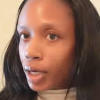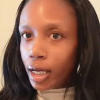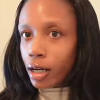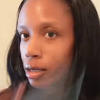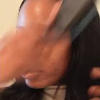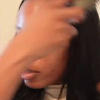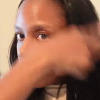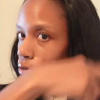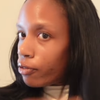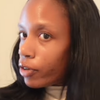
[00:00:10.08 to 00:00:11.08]
y'all, so
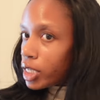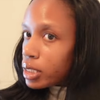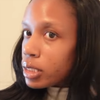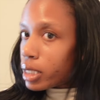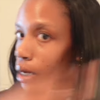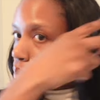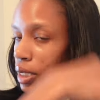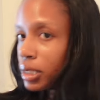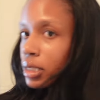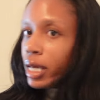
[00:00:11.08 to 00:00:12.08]
first step
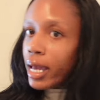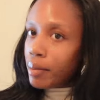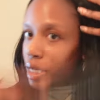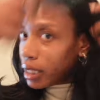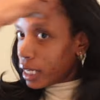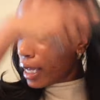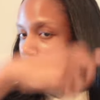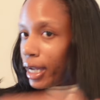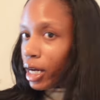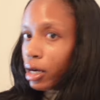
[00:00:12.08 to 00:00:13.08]
is taming the
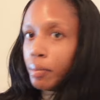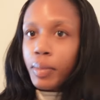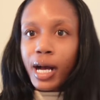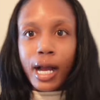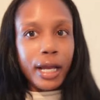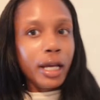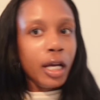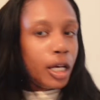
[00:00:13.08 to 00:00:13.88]
hair by